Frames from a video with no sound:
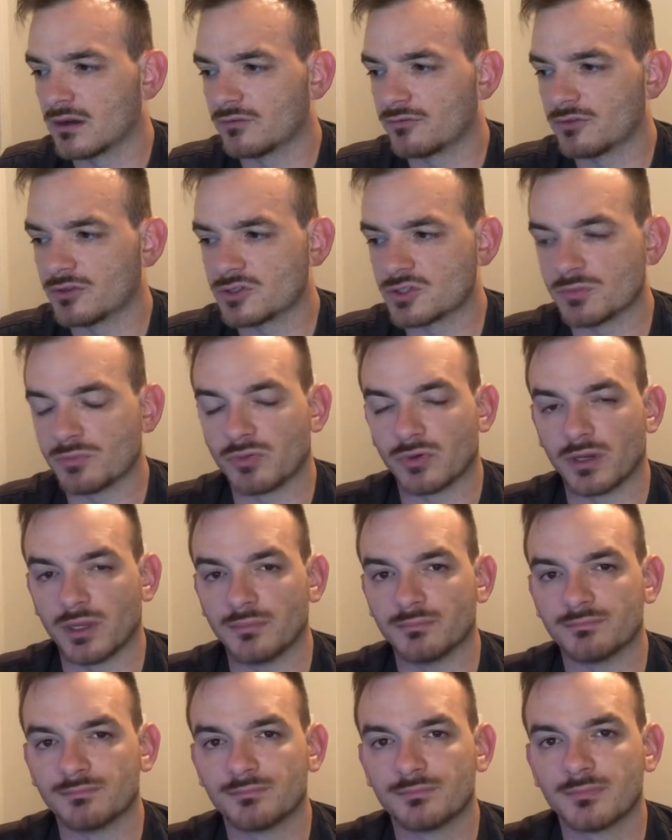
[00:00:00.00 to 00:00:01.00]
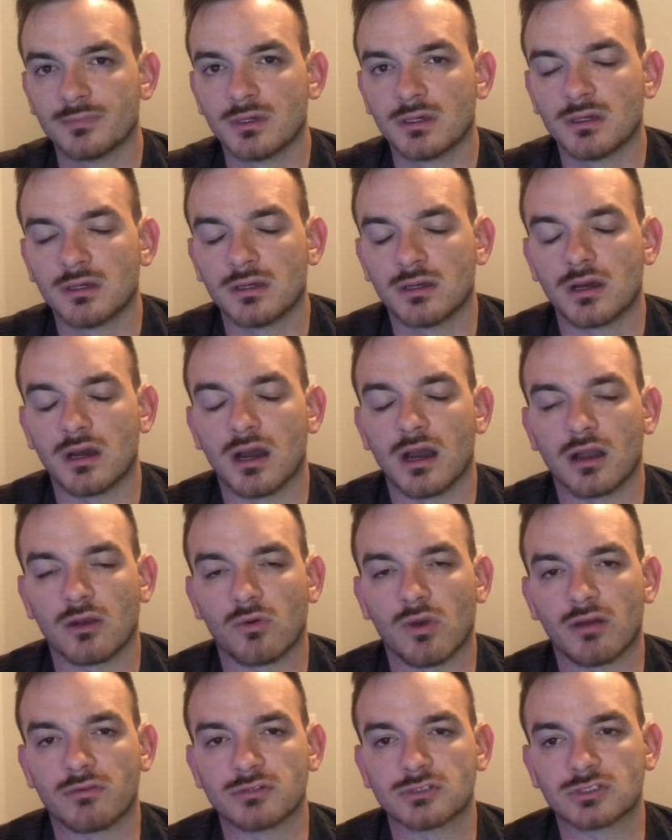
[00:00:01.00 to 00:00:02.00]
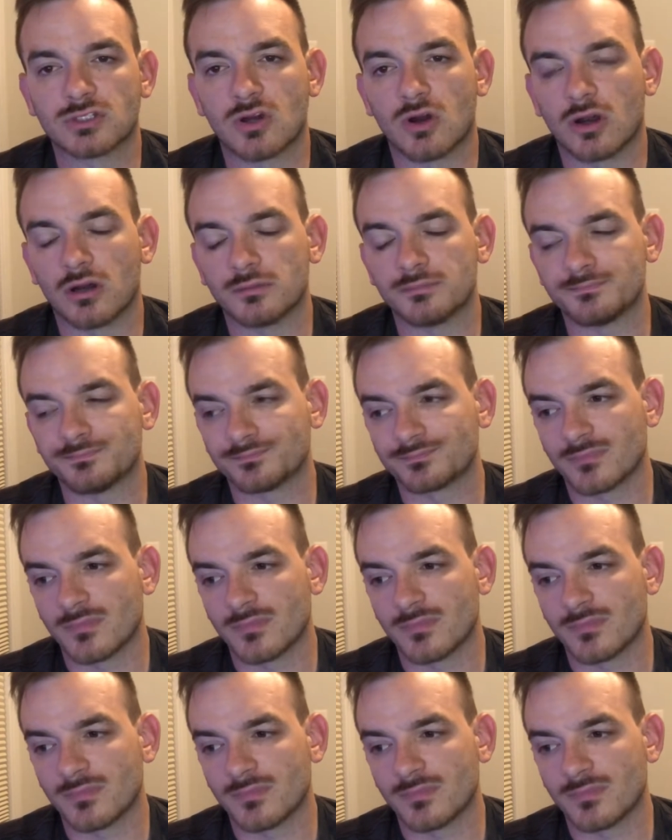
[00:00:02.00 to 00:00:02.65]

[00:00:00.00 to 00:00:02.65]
the Supreme graphics card.